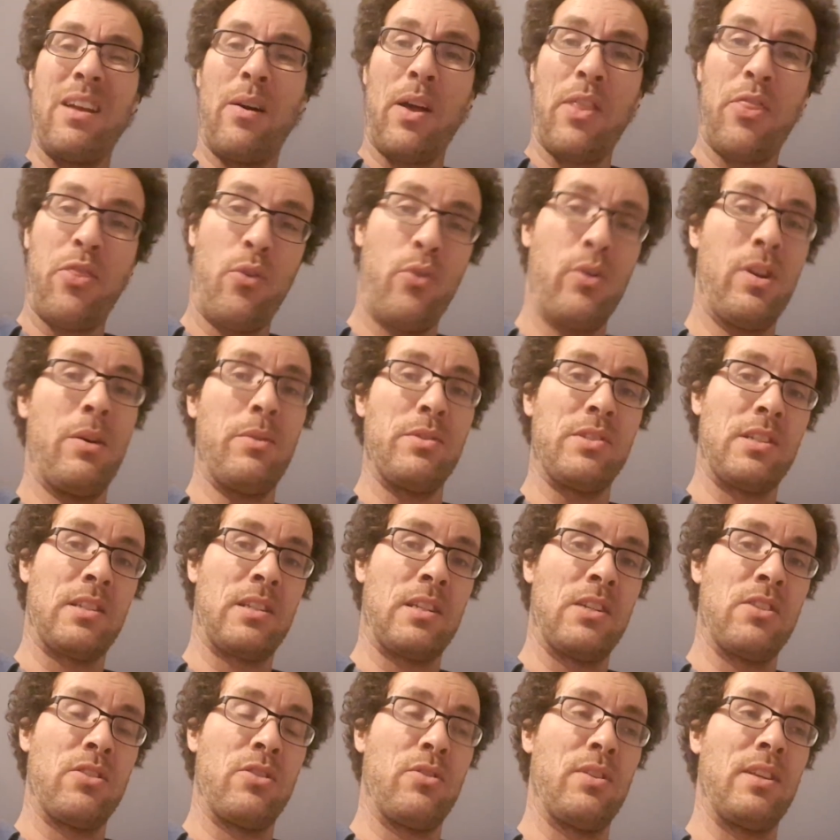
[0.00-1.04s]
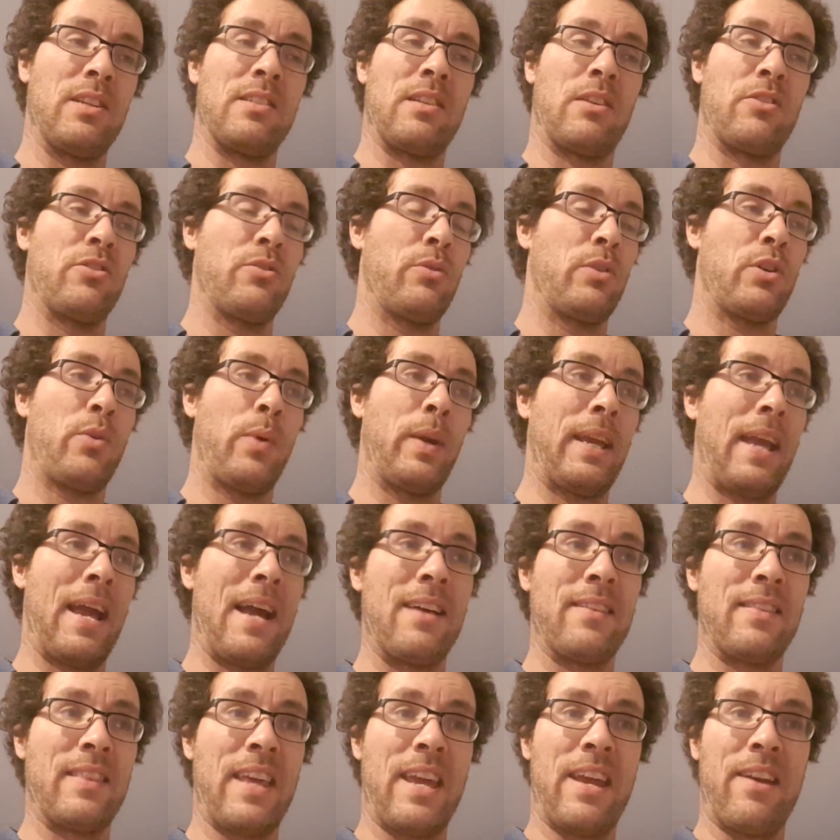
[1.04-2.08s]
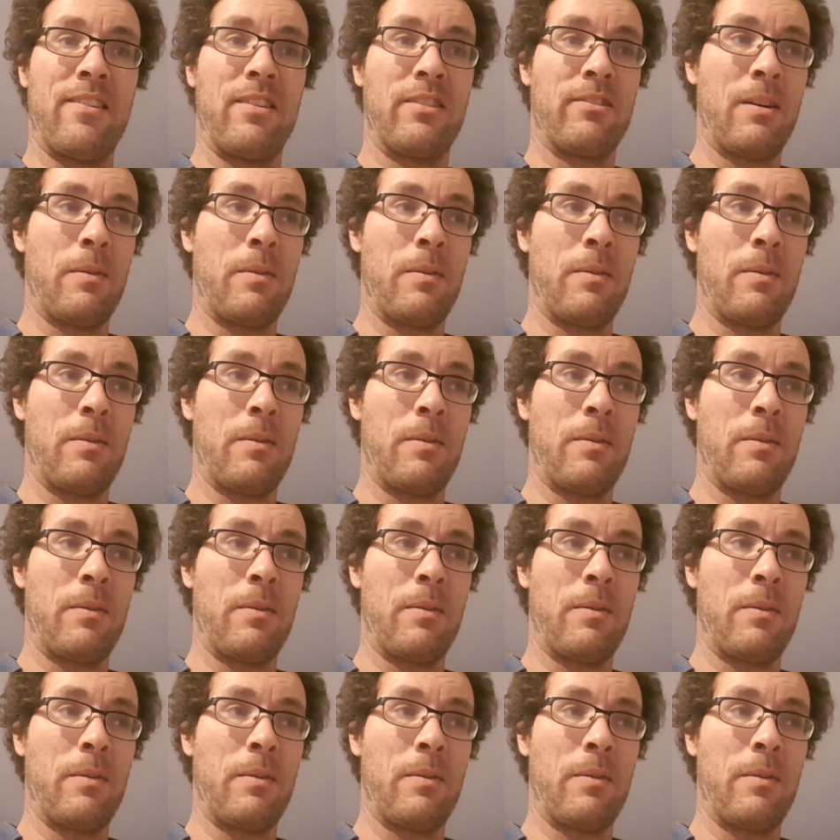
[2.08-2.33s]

Now, I thought I was just going to do this. I'll do a quick out there.